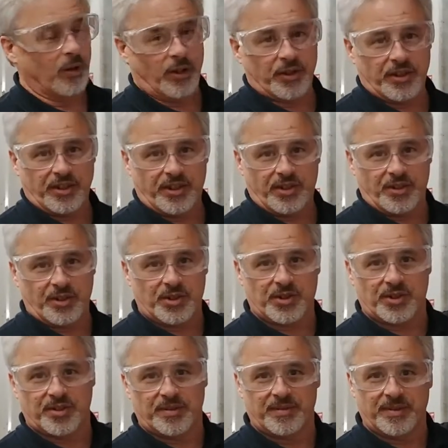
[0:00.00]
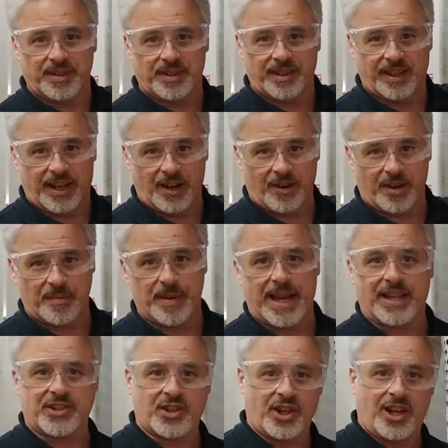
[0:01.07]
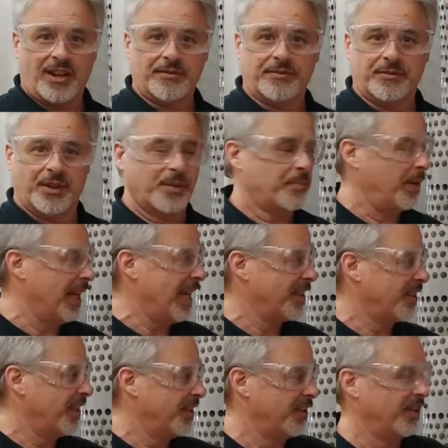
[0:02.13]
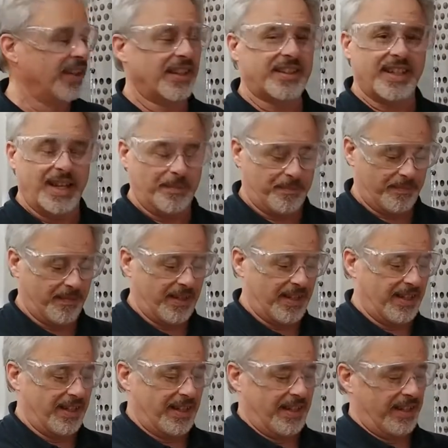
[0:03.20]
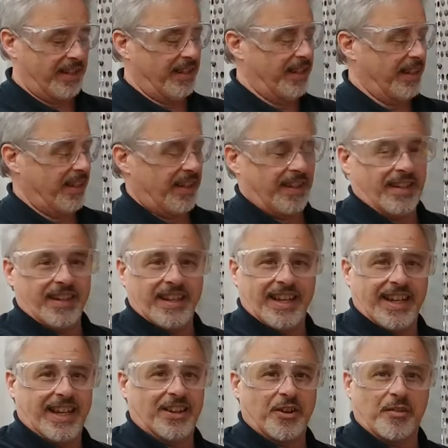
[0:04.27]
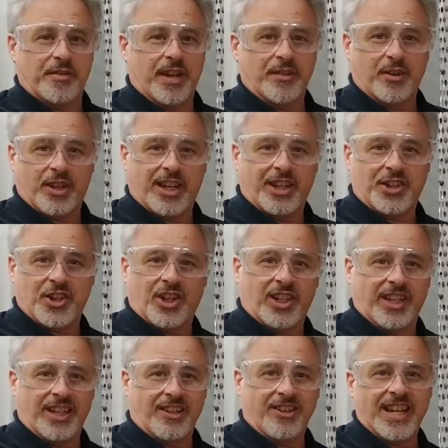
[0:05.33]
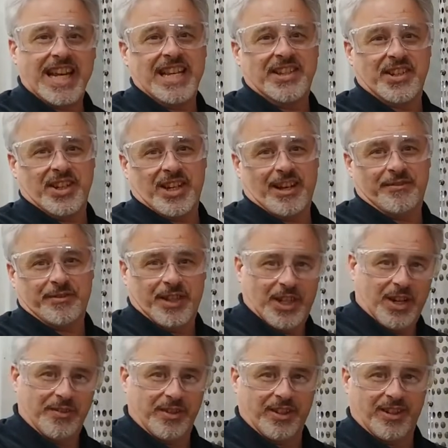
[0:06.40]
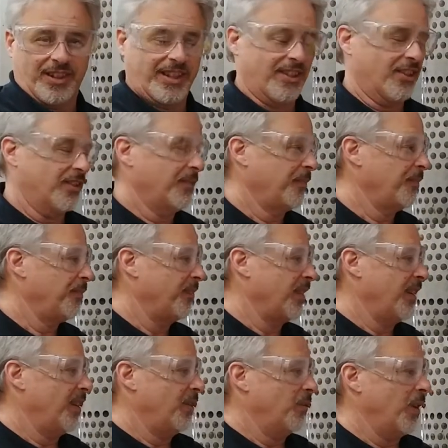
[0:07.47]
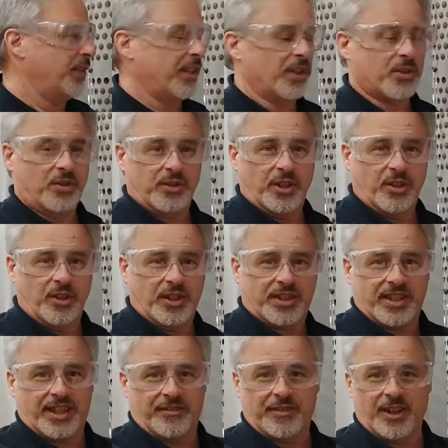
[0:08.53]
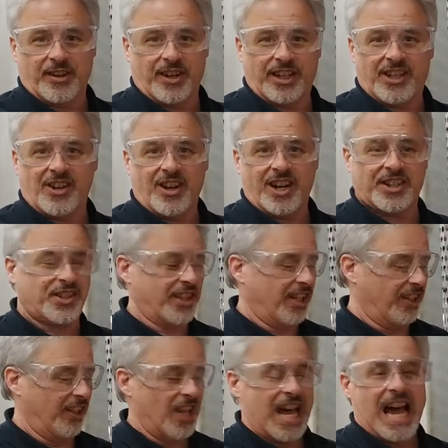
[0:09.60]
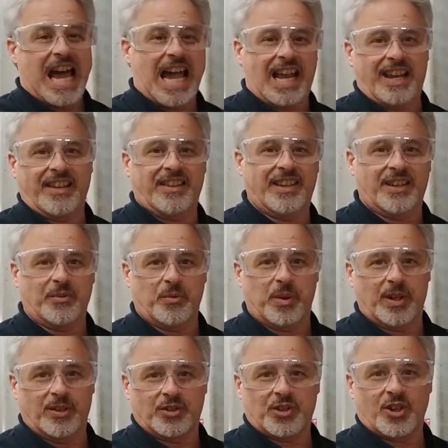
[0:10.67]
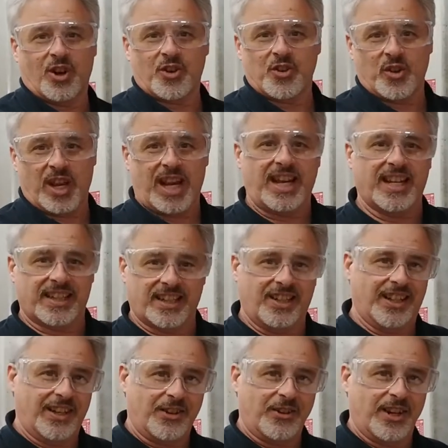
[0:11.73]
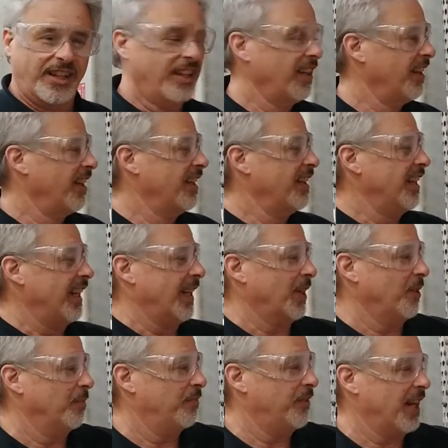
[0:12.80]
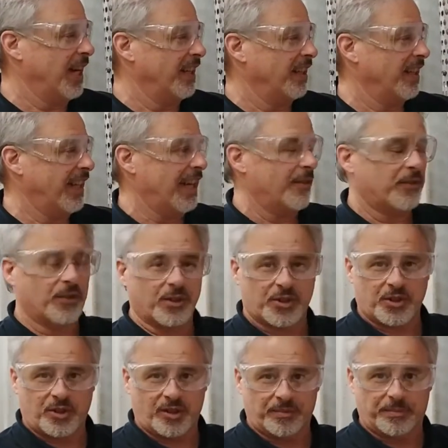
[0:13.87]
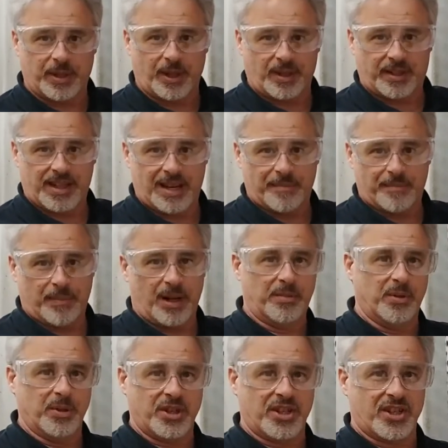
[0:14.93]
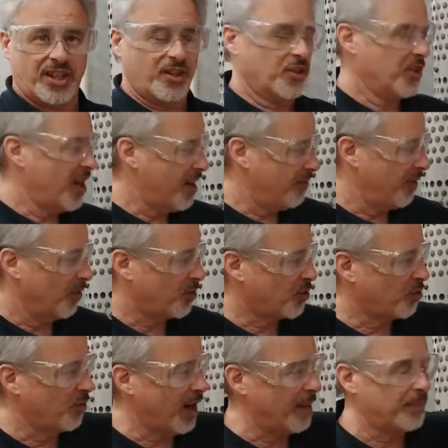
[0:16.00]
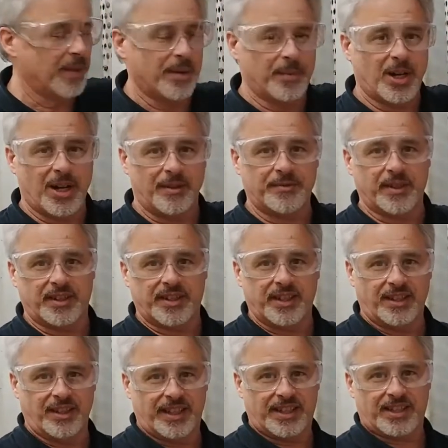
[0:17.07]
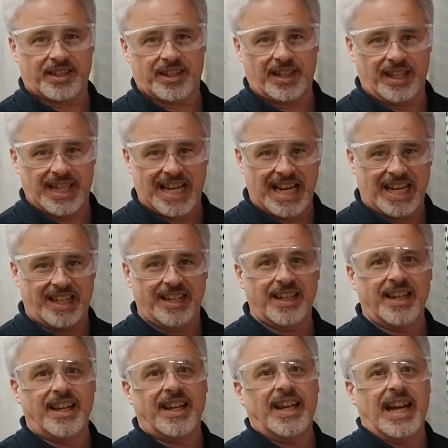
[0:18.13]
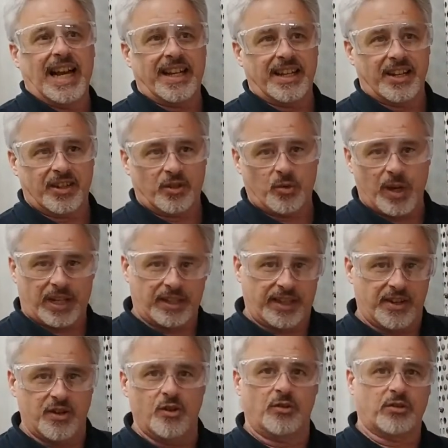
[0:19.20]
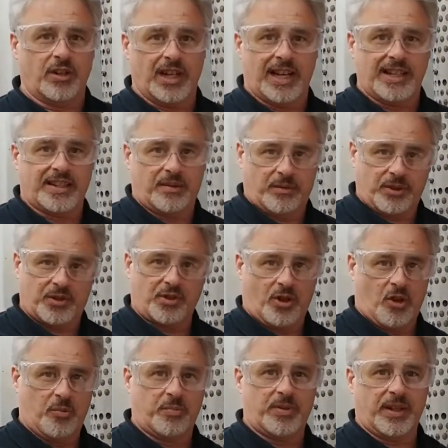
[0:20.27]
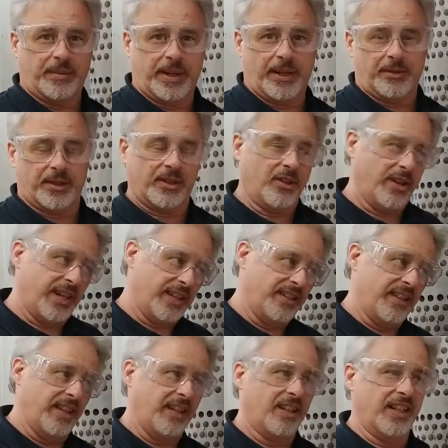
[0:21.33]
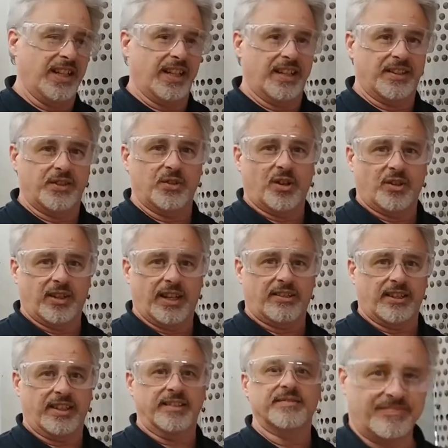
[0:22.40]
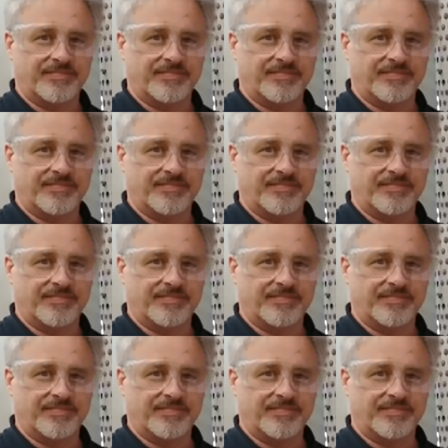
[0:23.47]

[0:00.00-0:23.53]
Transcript: going to use an area masked off with plastics and duct tape, and our favorite kitchen cleaner, Easy Off Oven Cleaner. What this will do, it's a very caustic lye that will start to eat at the lettering. It'll finally, after a certain period of time, bubble these letters off. We'll scrape them off until it's clean and then quickly neutralize it with soap to be able to go ahead and then clean it and do our lettering.